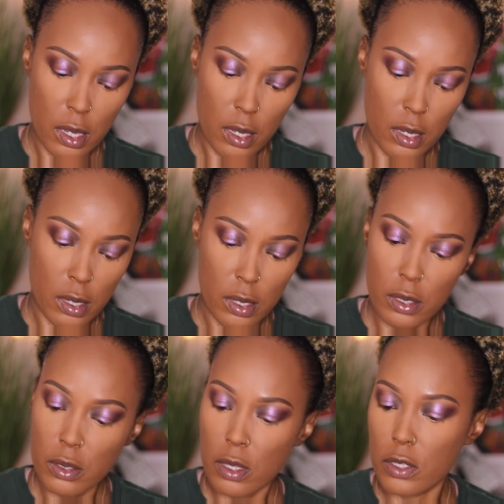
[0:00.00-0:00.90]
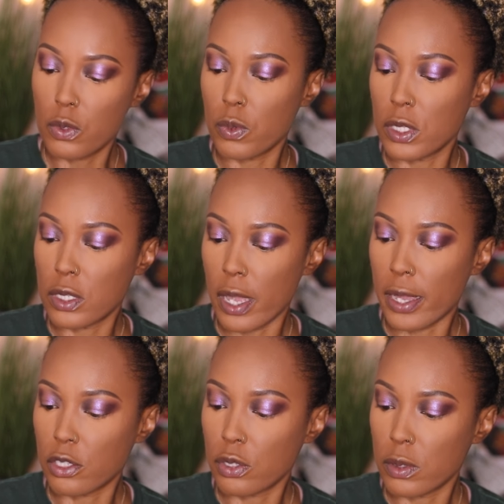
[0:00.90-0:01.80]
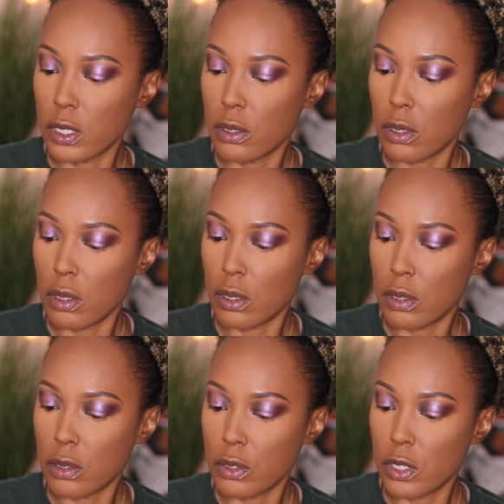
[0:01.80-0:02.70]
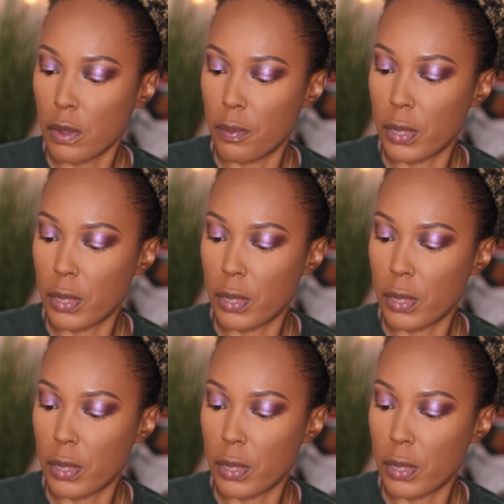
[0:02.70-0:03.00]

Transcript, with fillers: And this one is actually called